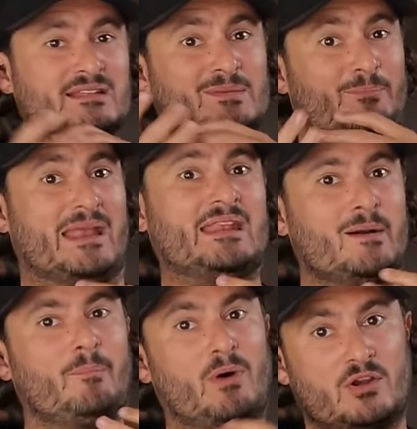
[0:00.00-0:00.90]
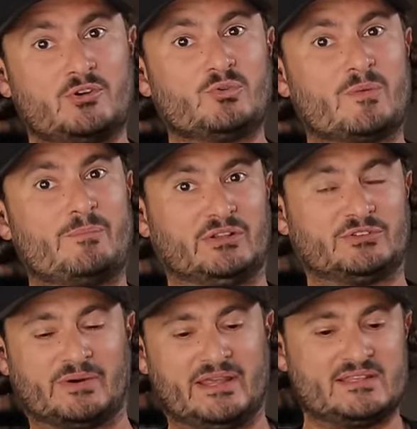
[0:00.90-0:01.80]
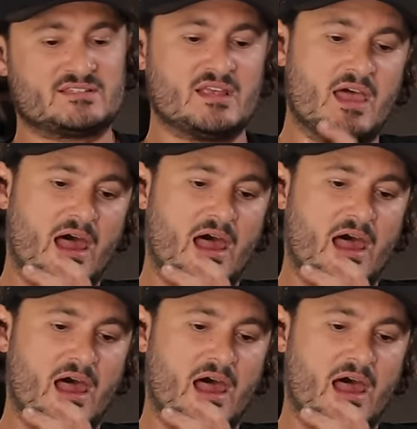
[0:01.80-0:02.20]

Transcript: depending upon who the builder is.